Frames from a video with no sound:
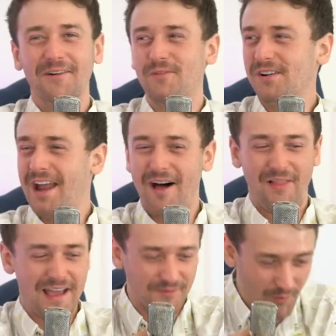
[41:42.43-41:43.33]
we're now
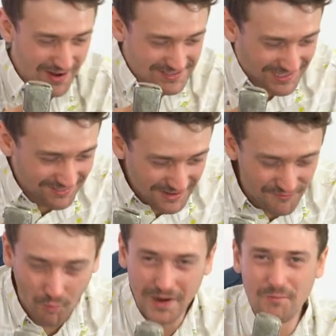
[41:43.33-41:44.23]
like what is it like
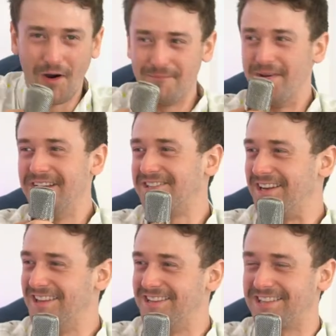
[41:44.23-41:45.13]
forty one minutes
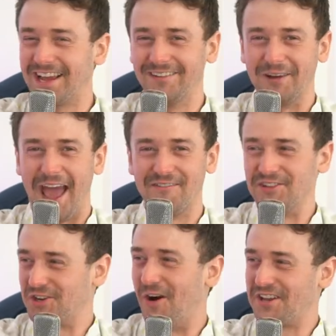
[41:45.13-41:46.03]
into this thing and we
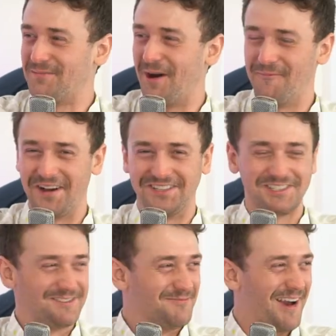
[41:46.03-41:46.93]
haven't talked about my,
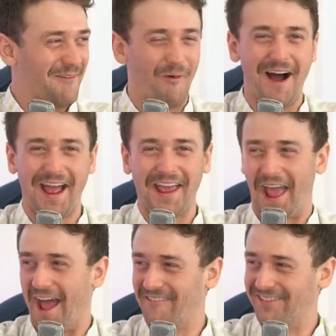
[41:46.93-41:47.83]
my why I Your have